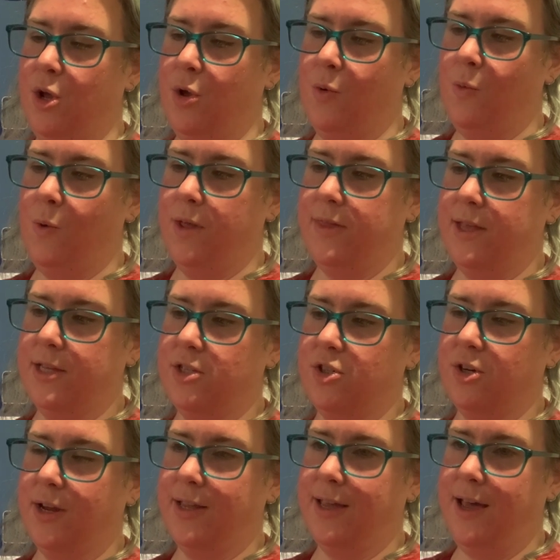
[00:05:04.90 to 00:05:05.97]
when they
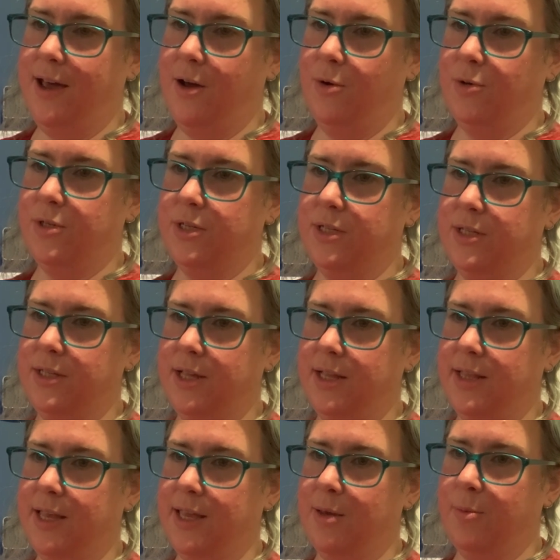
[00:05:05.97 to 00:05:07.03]
strike out, then
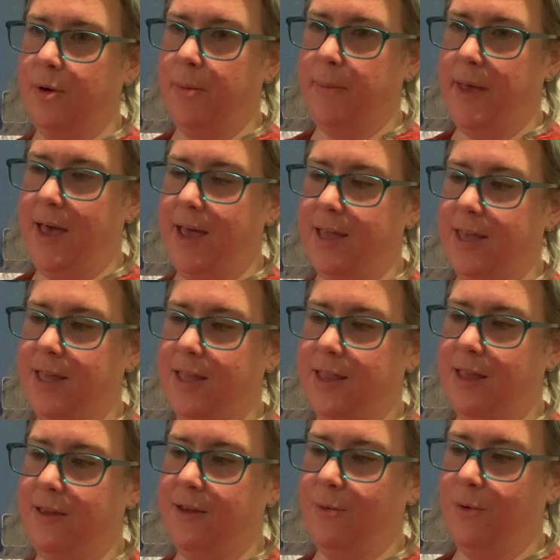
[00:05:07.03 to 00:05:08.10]
they get put back and
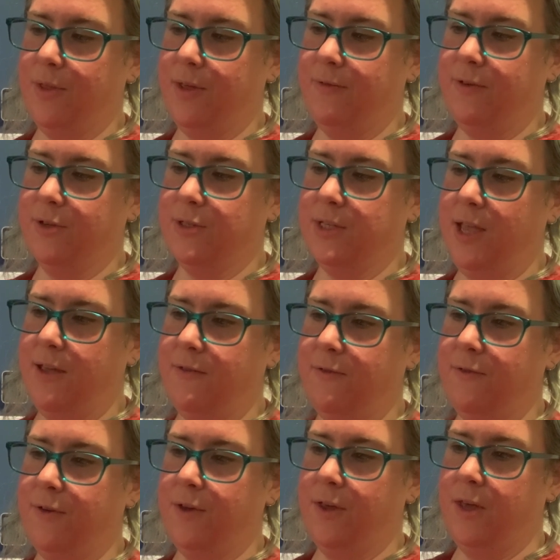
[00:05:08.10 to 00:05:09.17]
where they feel safe,
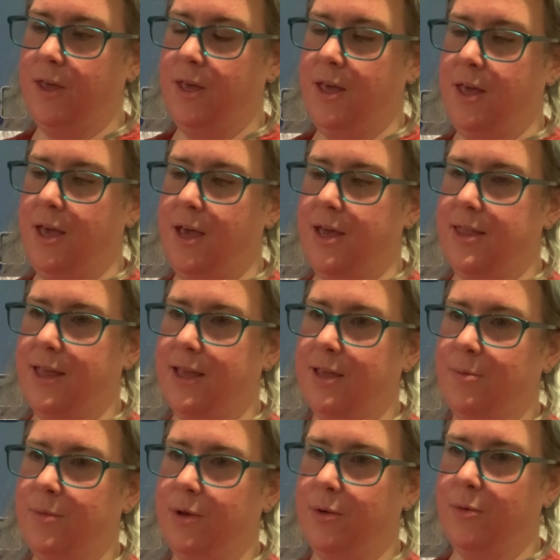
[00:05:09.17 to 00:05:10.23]
and that can
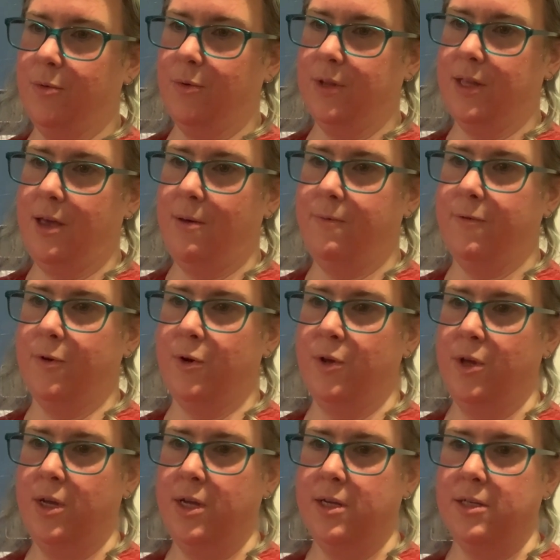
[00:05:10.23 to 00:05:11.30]
be really helpful.
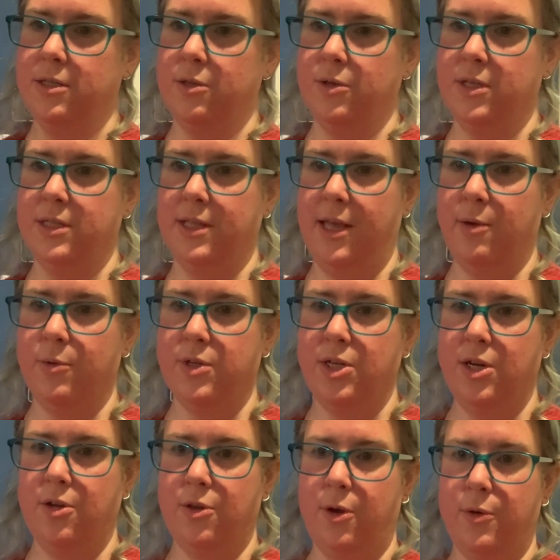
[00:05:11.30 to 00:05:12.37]
So this language
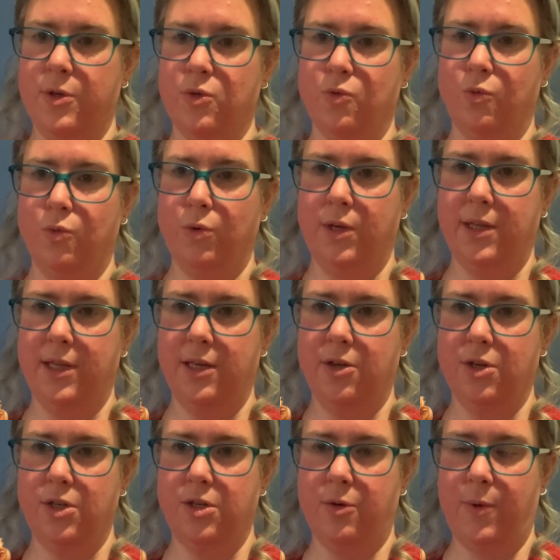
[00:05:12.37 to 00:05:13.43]
here, though, is really
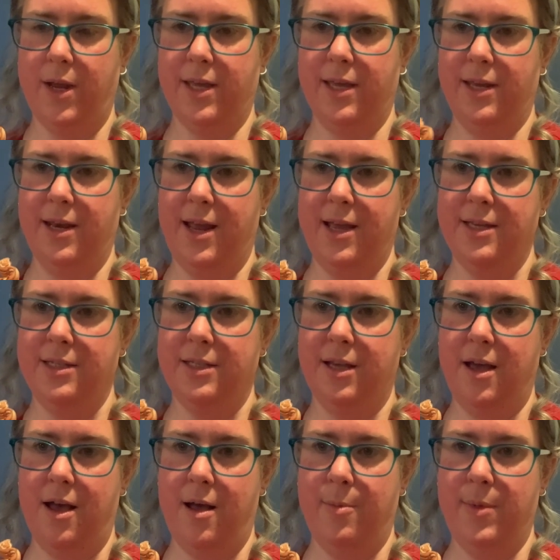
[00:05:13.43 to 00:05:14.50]
good to recognize.
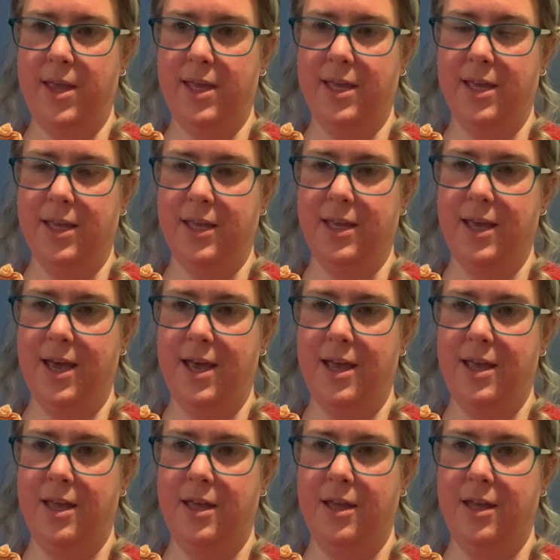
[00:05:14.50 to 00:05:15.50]
It can get